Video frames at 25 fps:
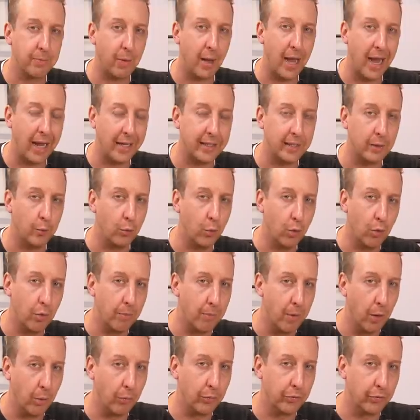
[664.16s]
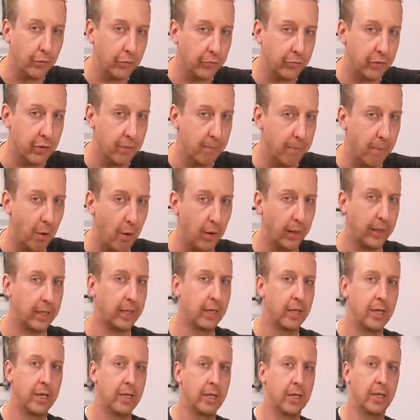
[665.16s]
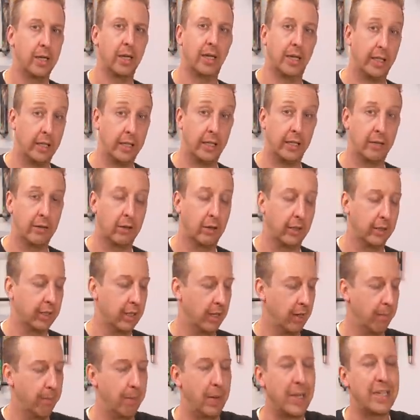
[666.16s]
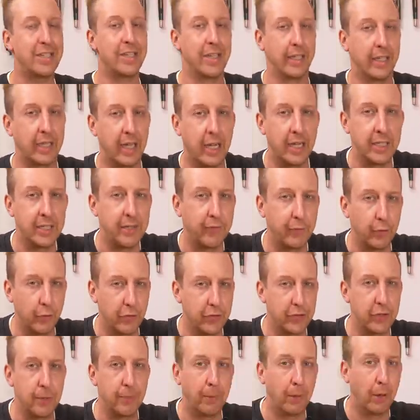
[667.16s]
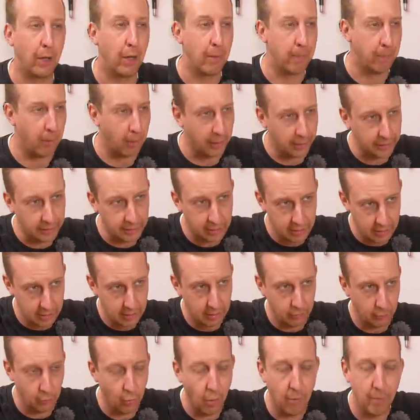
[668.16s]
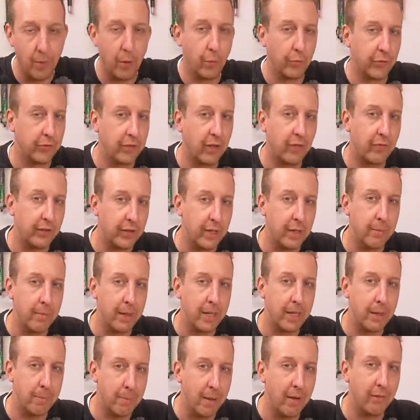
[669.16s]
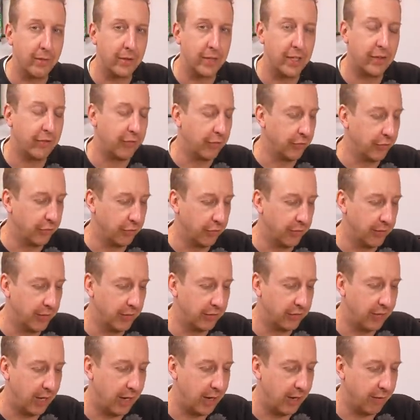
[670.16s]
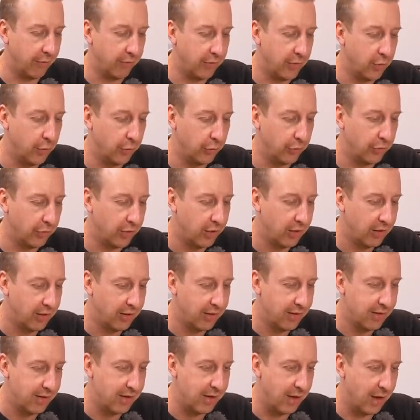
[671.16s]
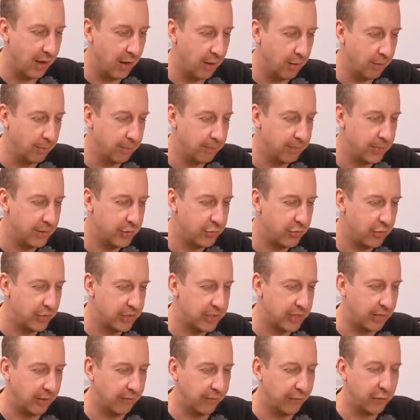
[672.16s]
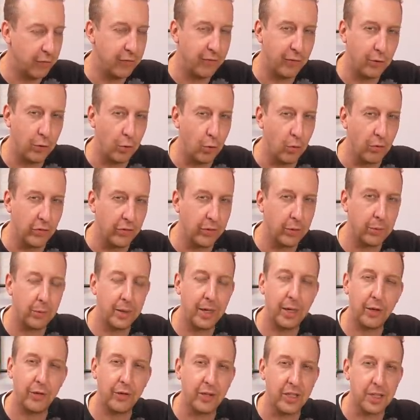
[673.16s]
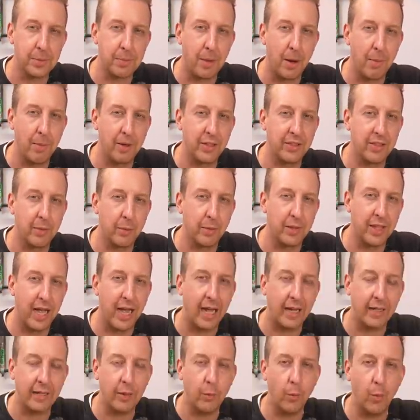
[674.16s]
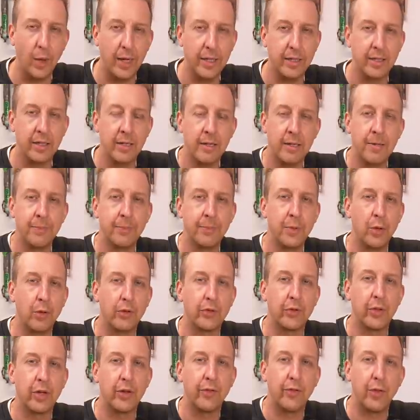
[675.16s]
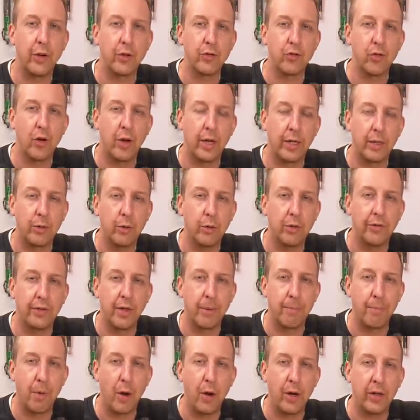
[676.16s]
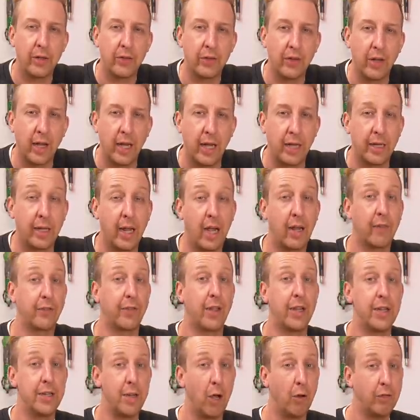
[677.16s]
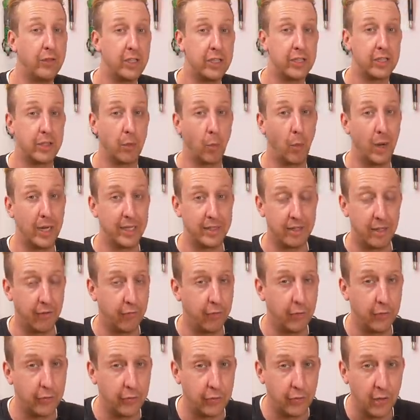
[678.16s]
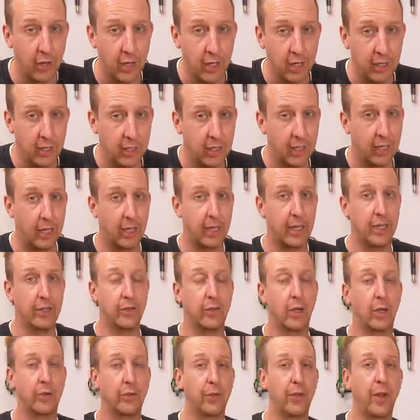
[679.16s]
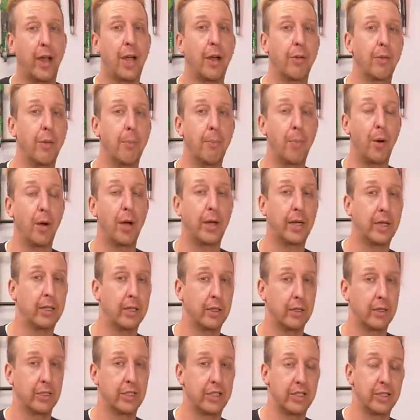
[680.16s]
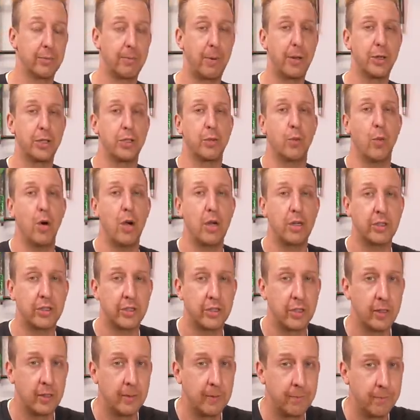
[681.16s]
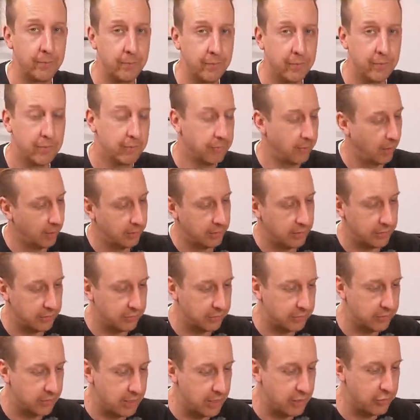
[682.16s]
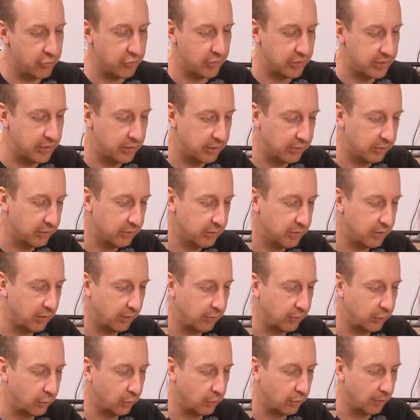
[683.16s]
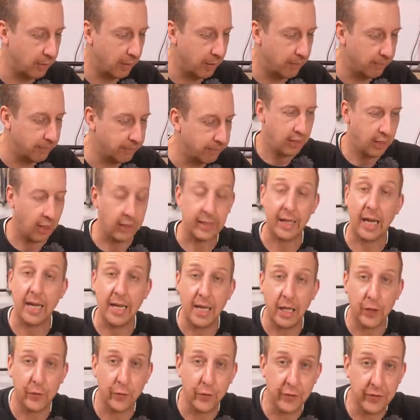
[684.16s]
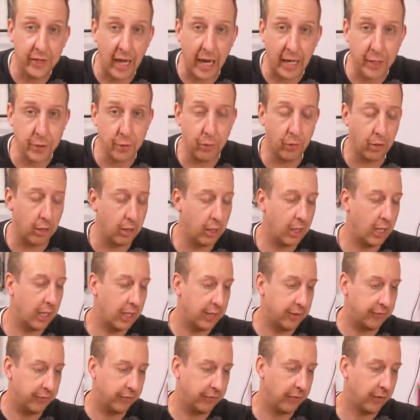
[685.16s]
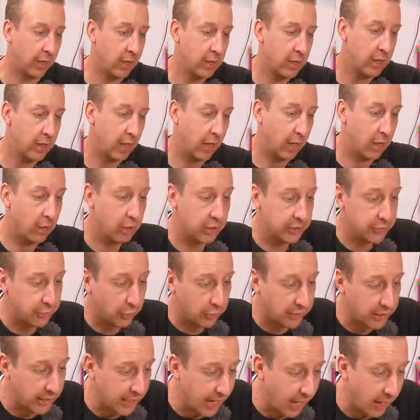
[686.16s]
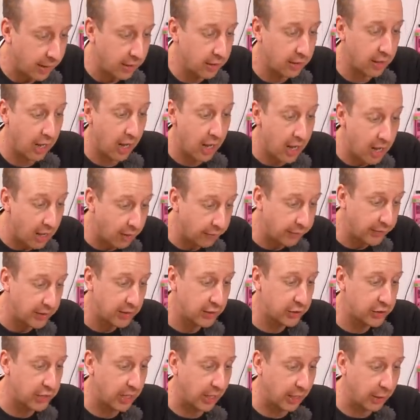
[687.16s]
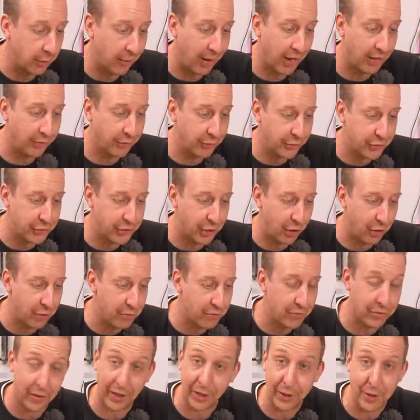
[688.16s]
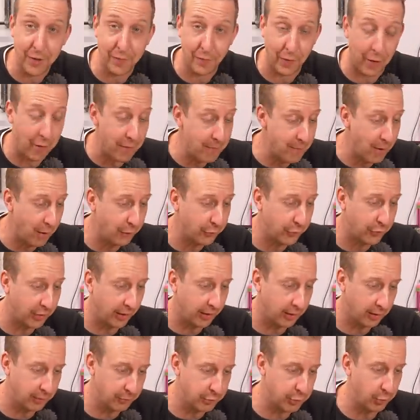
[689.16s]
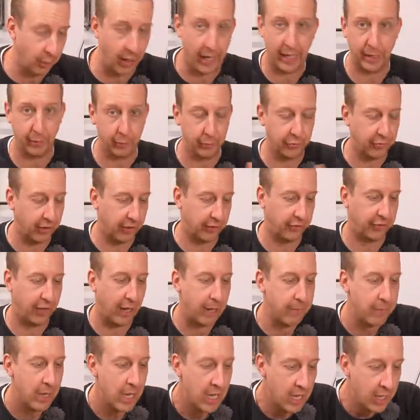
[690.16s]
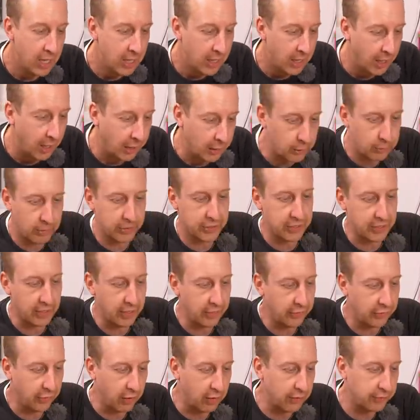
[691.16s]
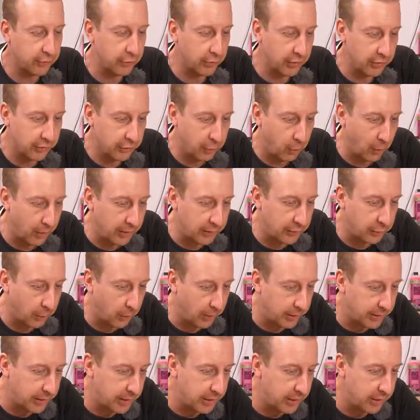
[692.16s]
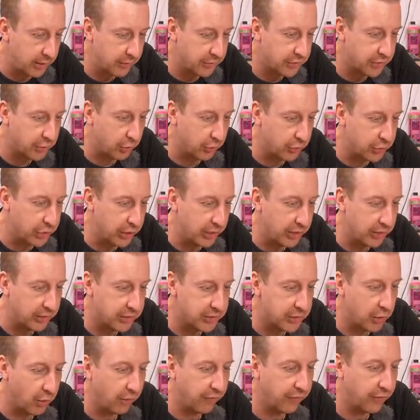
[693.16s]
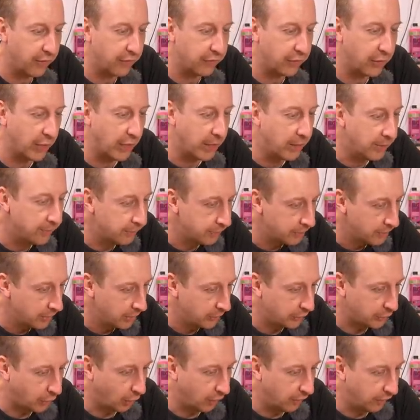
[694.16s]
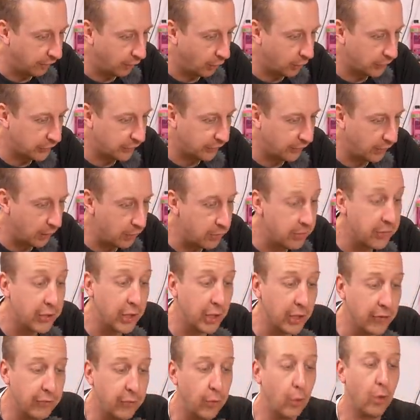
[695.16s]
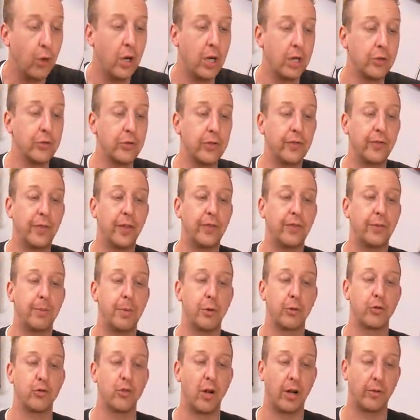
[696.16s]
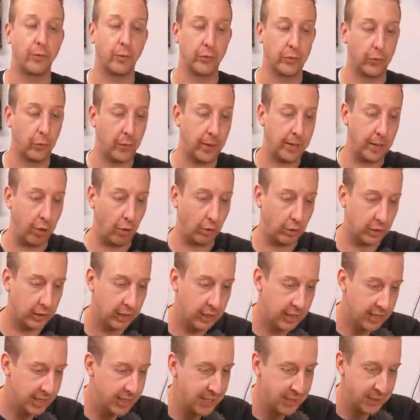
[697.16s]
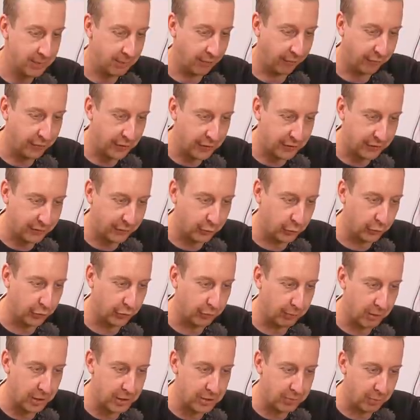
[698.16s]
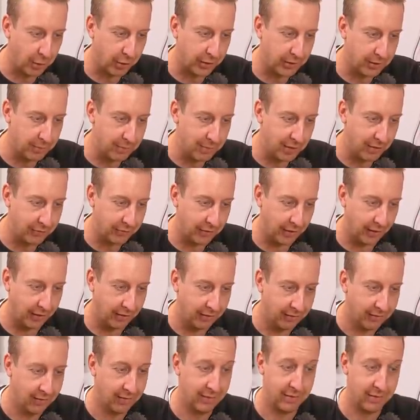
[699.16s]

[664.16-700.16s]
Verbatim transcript: by adding water bottles onto your bike. Uh, in it, like a basic case, if you've got a super light bike, water bottles are definitely going to make a bit of a difference on there to how it feels. Uh, interesting, food for thought. Has anyone else experimented with adding weight onto the front triangle of their bikes, and have they noticed the weight difference uh, in terms of how the bike and the suspension works? I think it's interesting stuff to talk about. Okay, next one, Daniel Olave. Uh, hi Doddy and Anna, loving the channel and the show, thank you very much, and I'm sure Anna will say the same. Uh, question is, I've got a twenty twenty Scott Genius nine fifty. It's got a Fox Float thirty-four, one hundred fifty mil travel twin lock. My first full suspension bike, I'm loving it.